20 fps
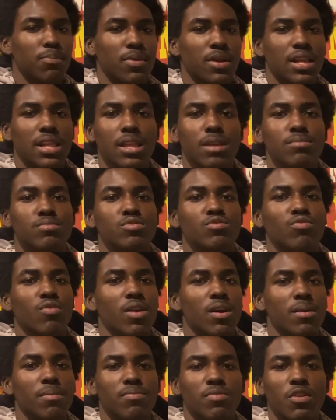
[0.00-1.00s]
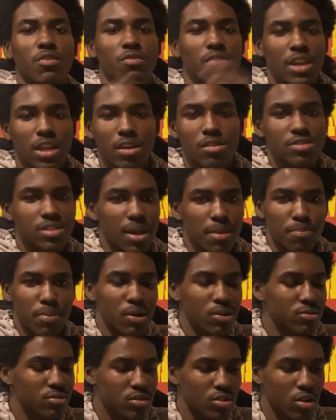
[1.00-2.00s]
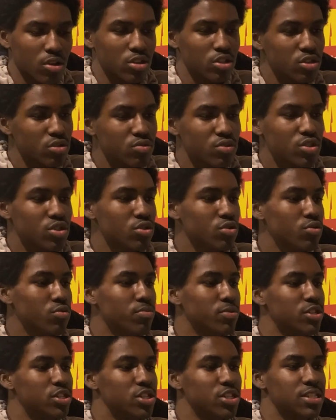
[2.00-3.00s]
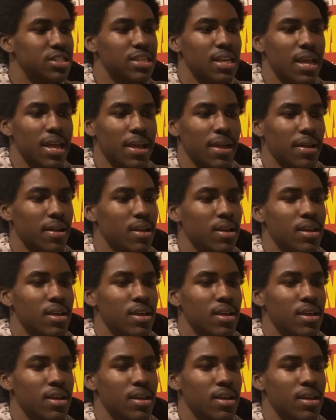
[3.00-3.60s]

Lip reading: clips from the videos I post on YouTube or just, like,